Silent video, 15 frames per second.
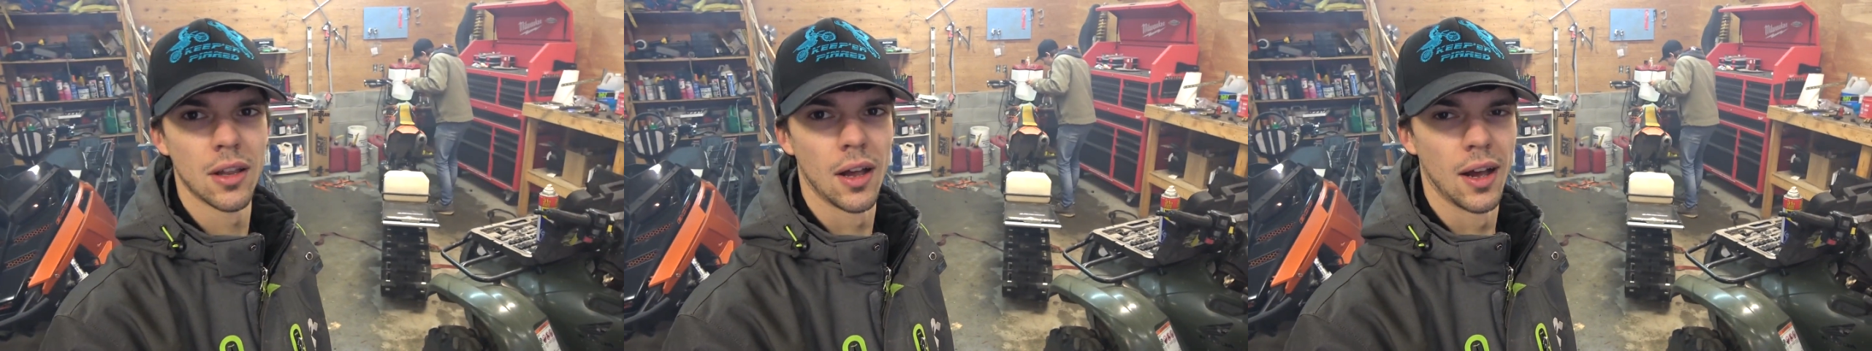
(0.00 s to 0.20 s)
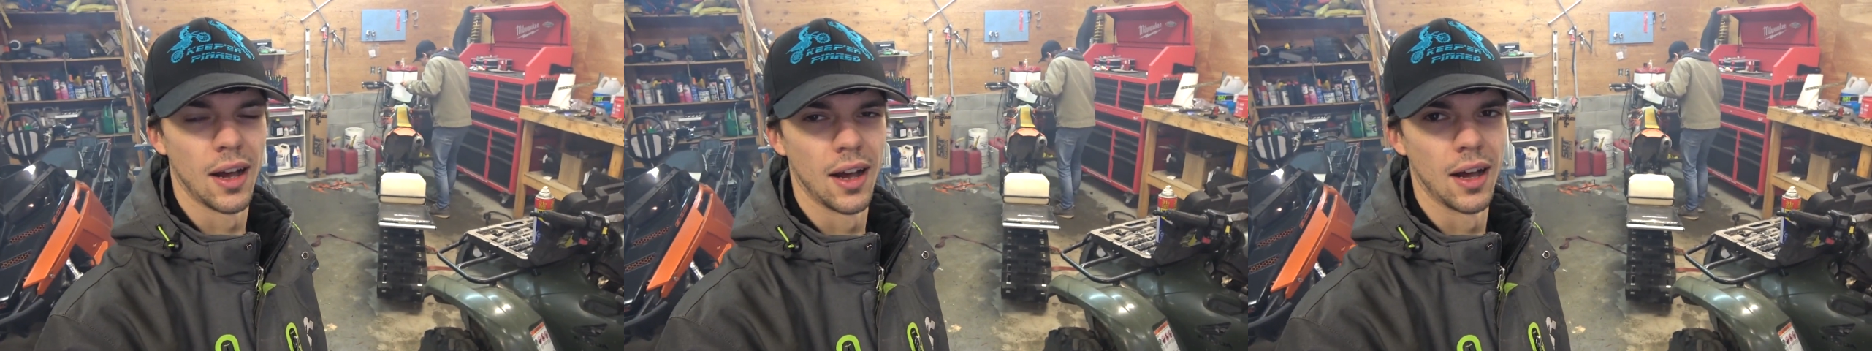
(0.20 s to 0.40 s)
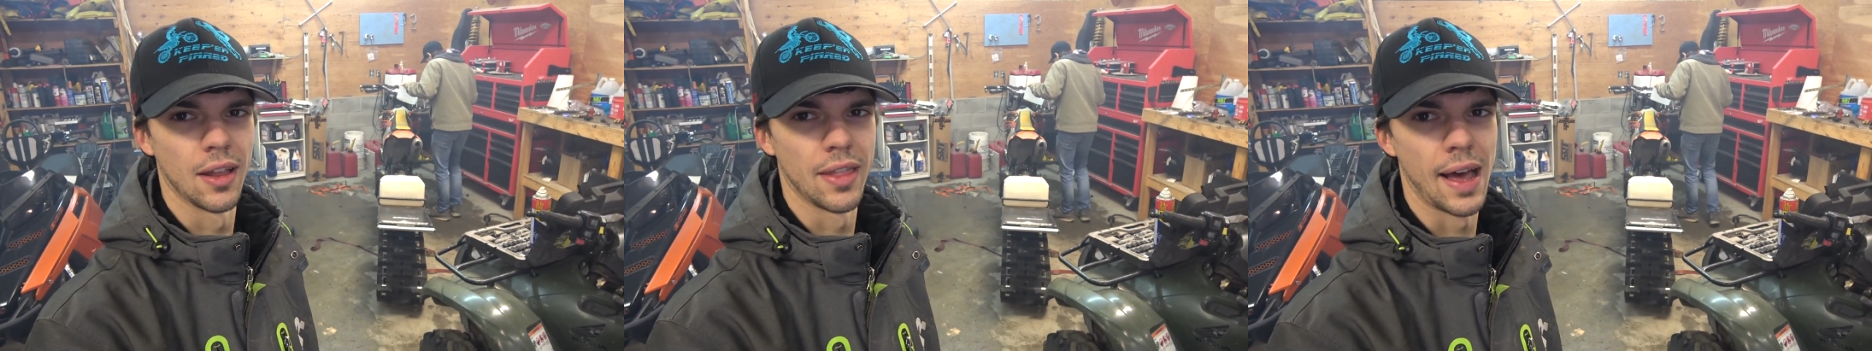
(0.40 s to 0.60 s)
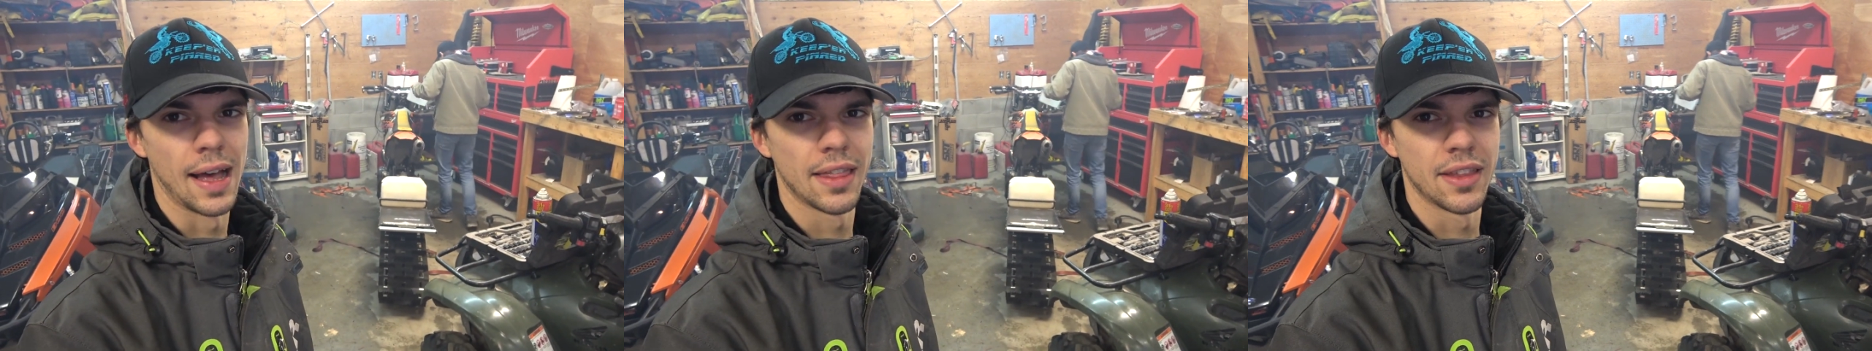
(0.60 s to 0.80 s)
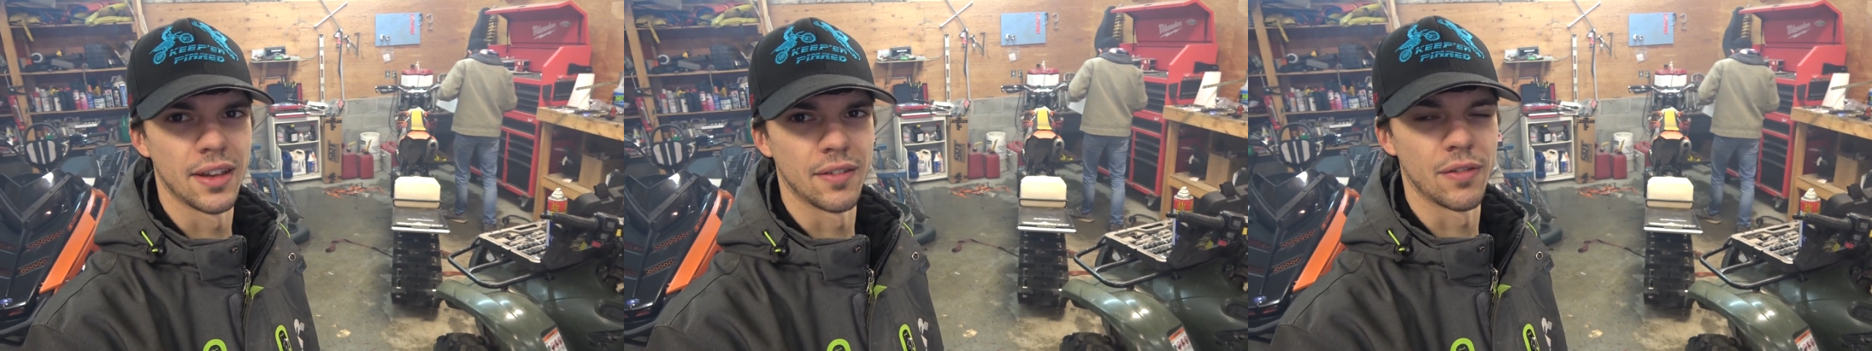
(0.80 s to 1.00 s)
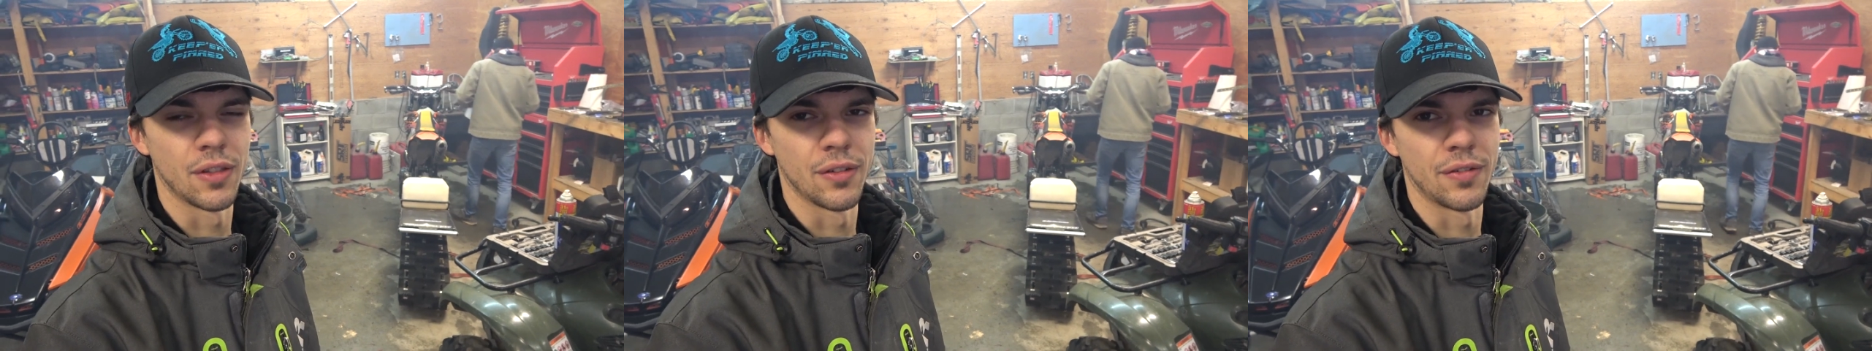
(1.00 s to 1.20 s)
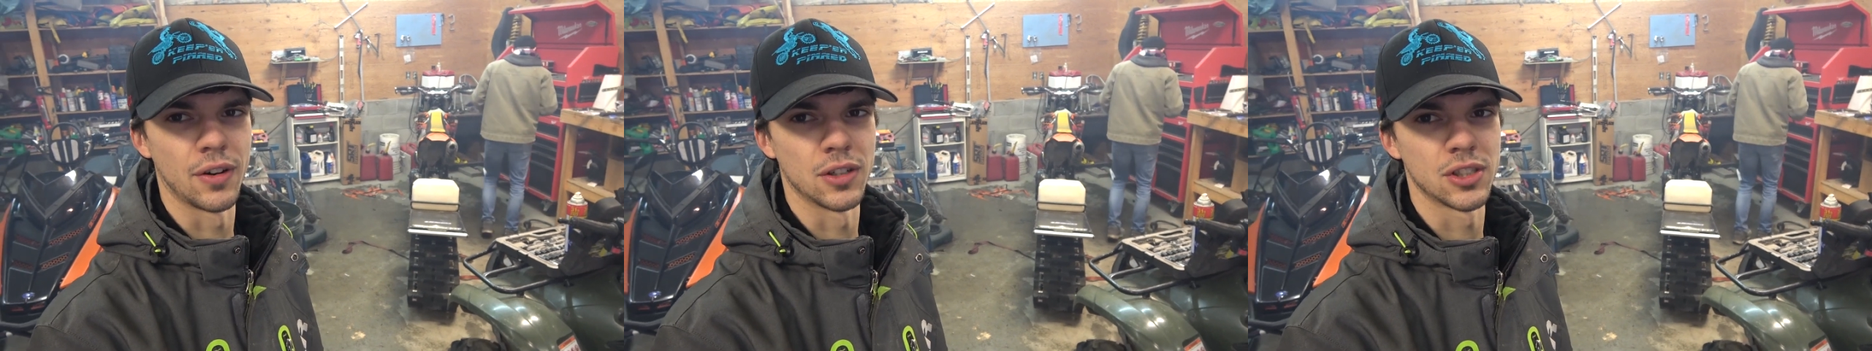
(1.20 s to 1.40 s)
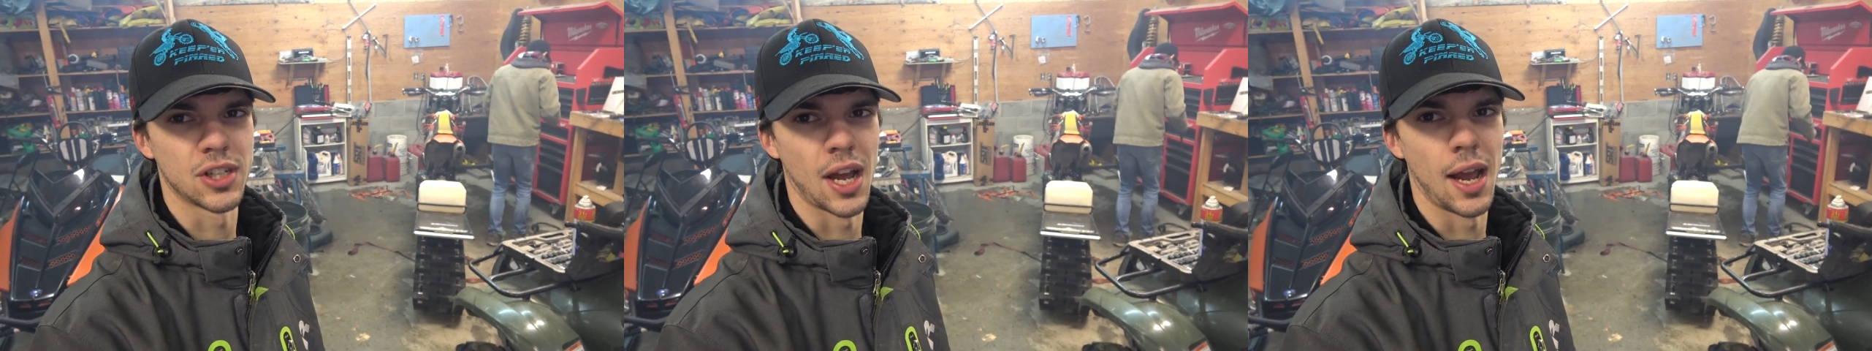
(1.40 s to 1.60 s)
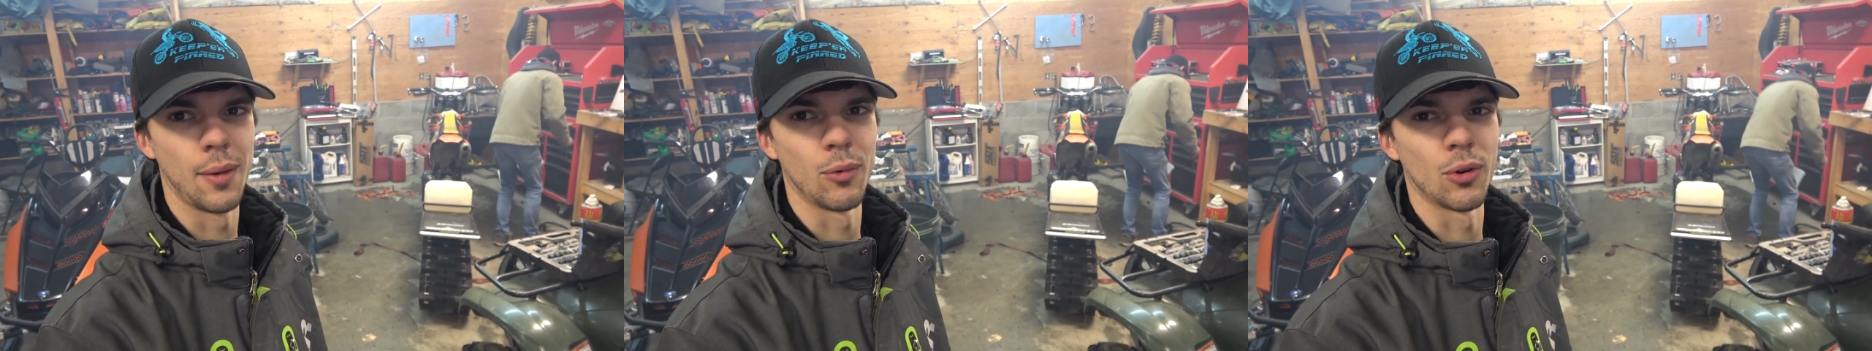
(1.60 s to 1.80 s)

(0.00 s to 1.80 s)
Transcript: that thing for the first time.